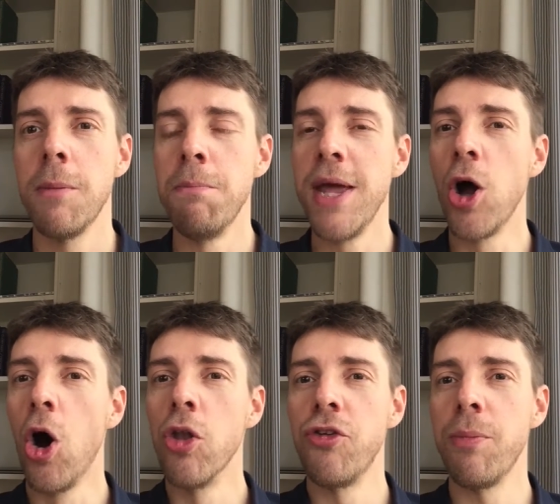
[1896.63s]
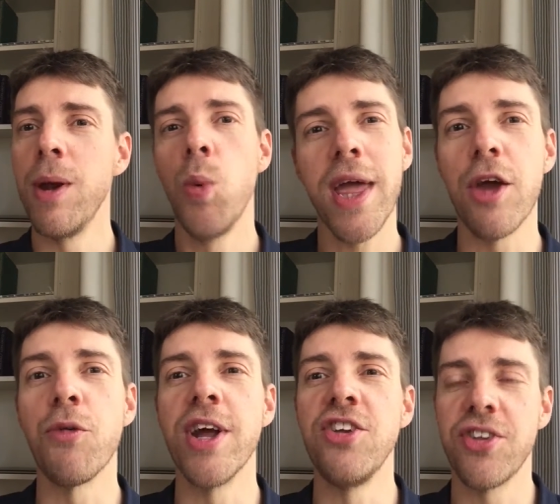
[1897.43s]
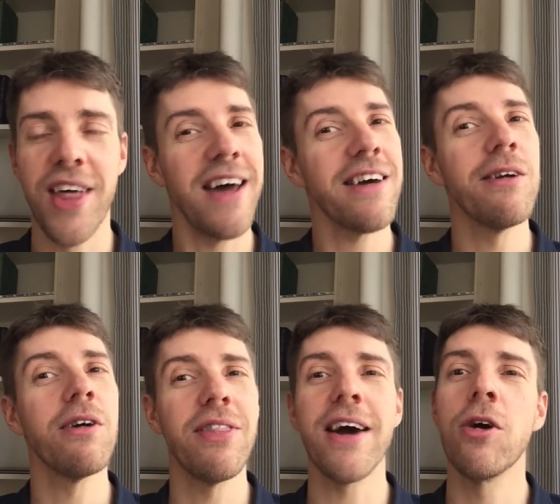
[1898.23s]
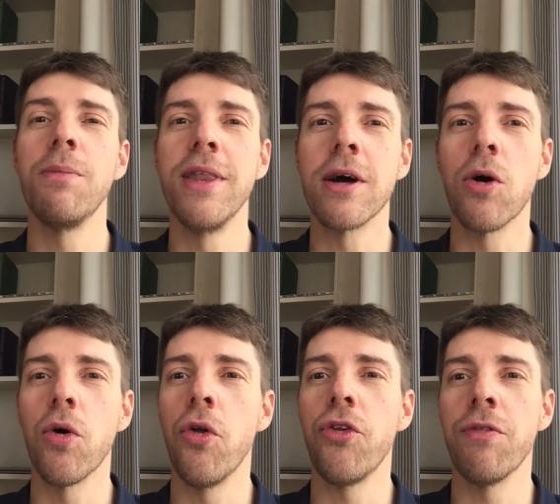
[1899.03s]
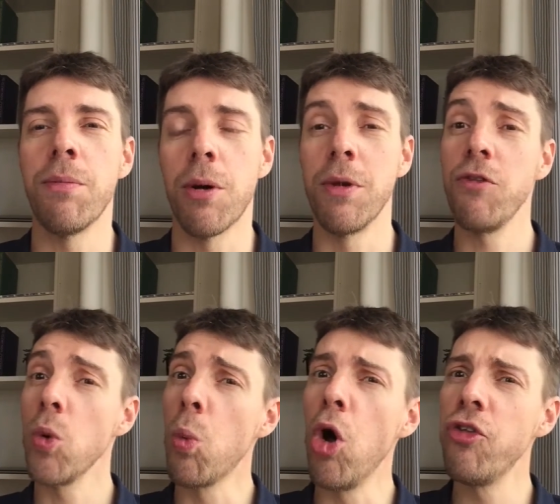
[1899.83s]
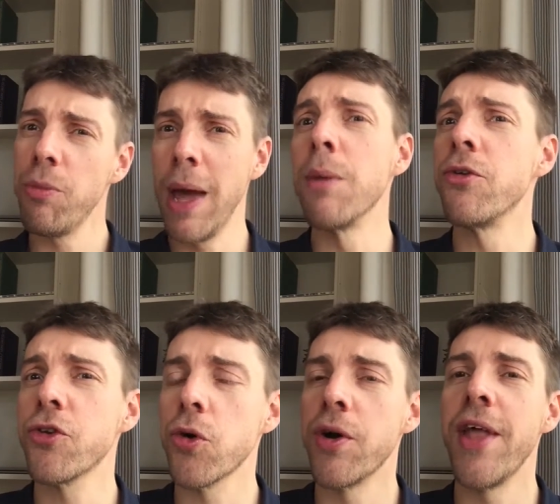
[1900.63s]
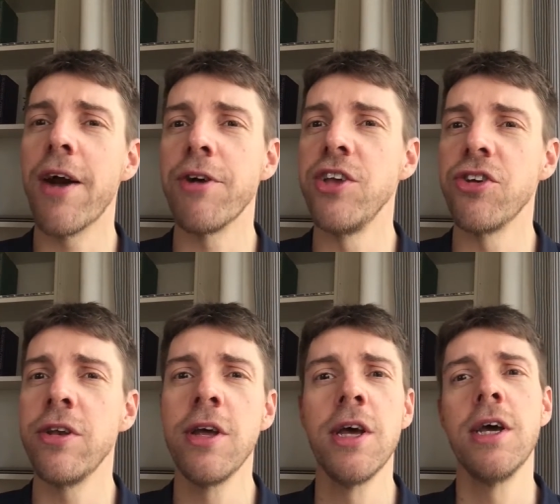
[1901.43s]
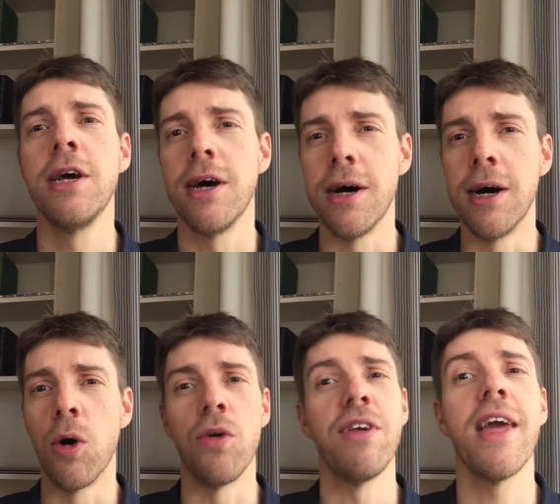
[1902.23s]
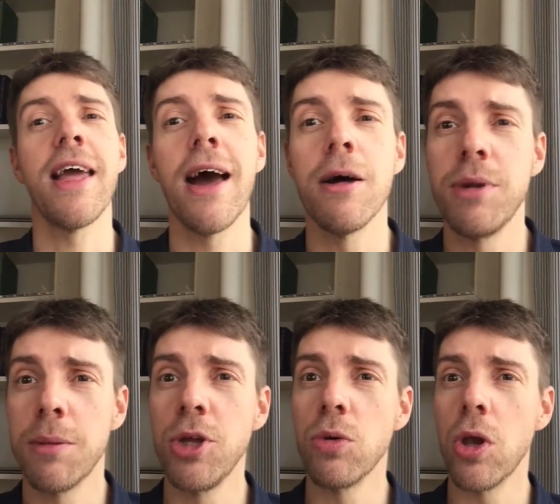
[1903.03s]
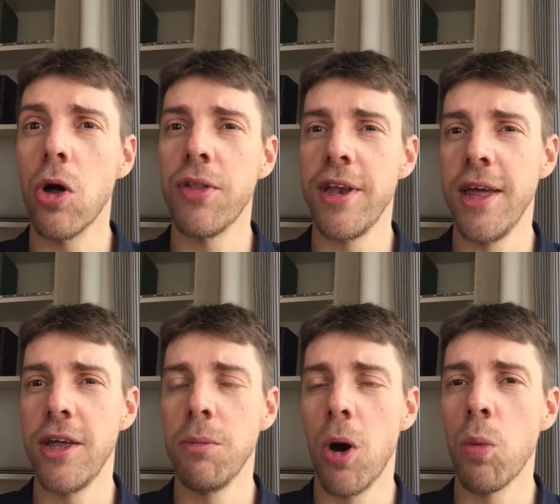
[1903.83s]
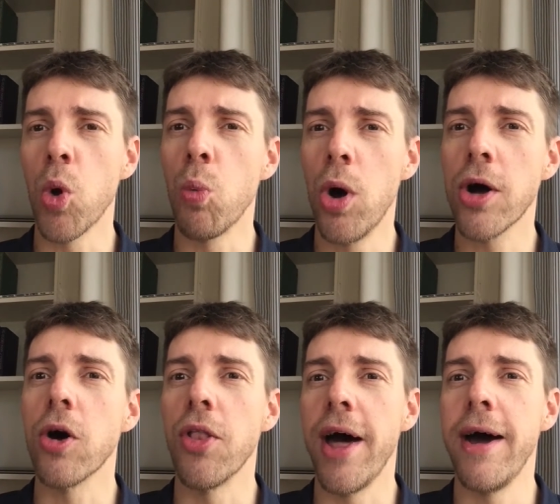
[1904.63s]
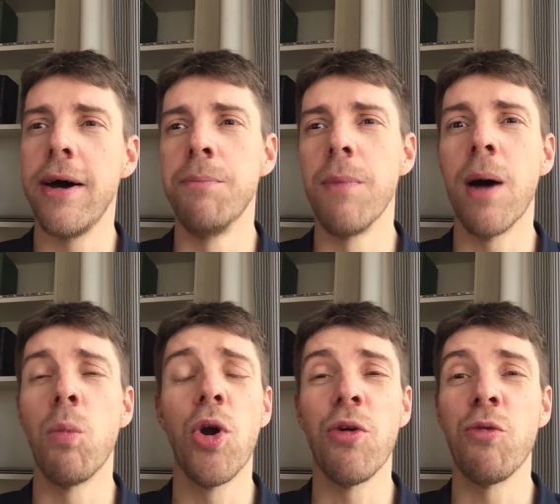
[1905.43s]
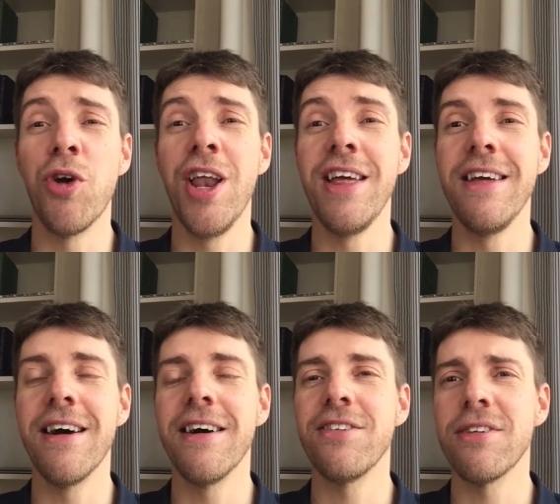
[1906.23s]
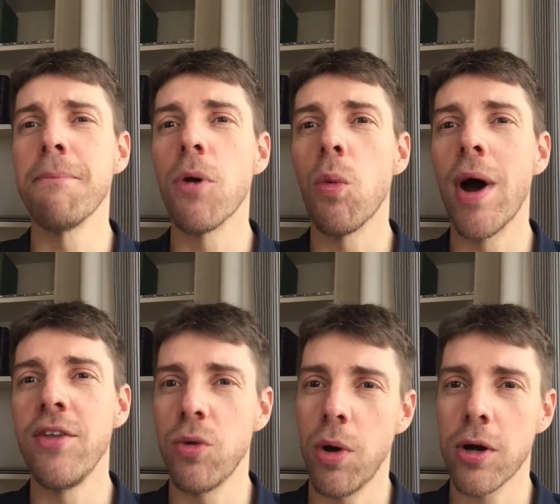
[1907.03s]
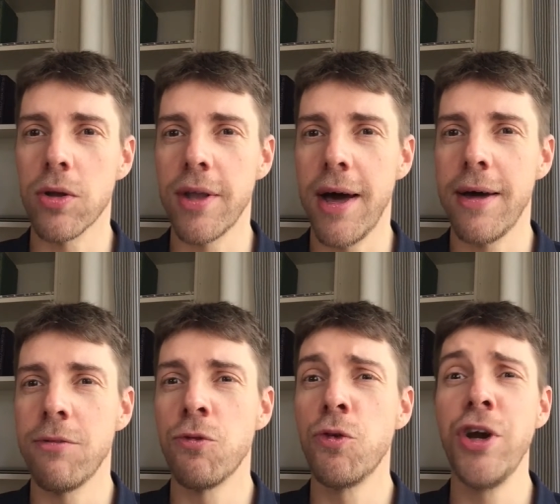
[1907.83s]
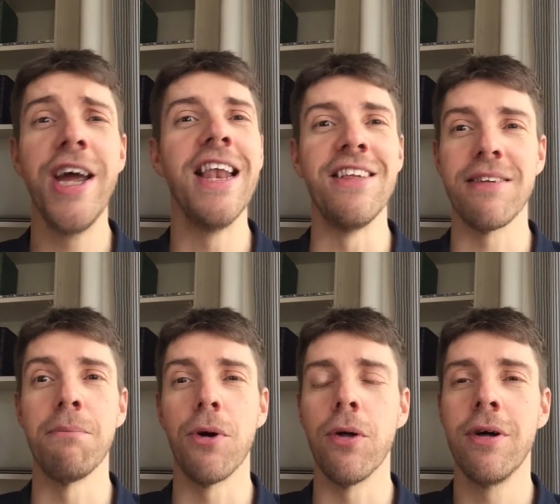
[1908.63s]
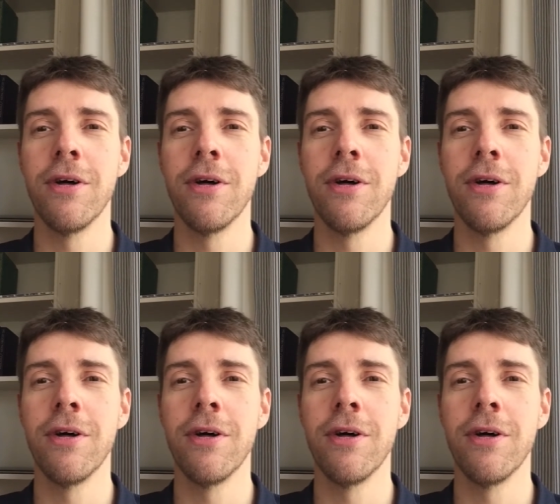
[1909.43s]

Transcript: mid-on to mid-wicket region, that could be the cause of the problem. If you want to be able to score in that region, or you're getting out LBW a lot, then yeah, you might want to work on that. And one really simple way to work on that, really simple,